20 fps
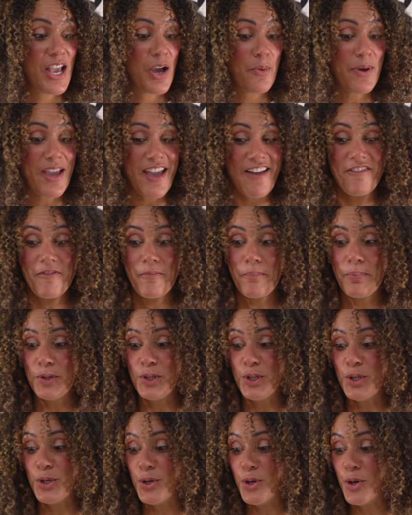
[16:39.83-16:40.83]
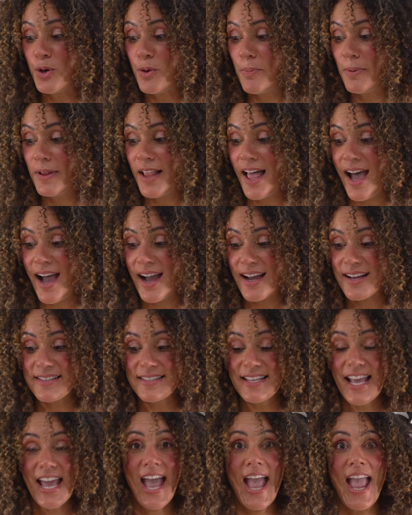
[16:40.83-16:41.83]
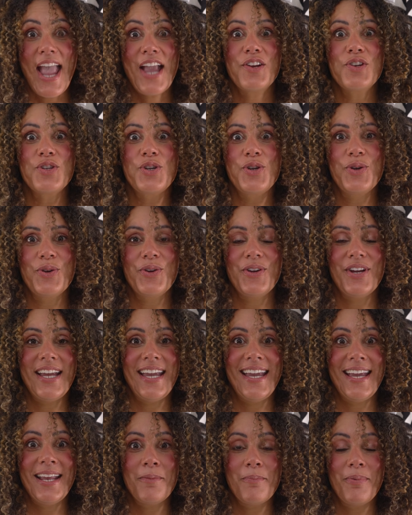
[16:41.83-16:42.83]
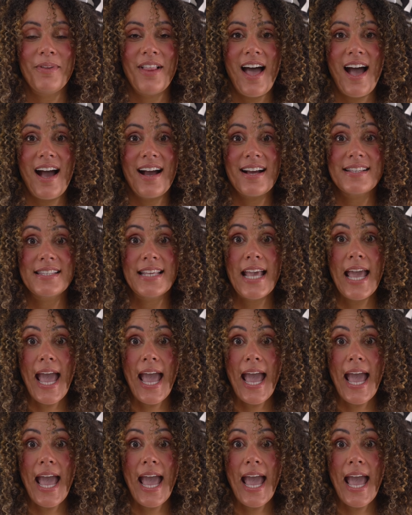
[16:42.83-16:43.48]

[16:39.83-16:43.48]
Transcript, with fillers: We have blue blocks and green blocks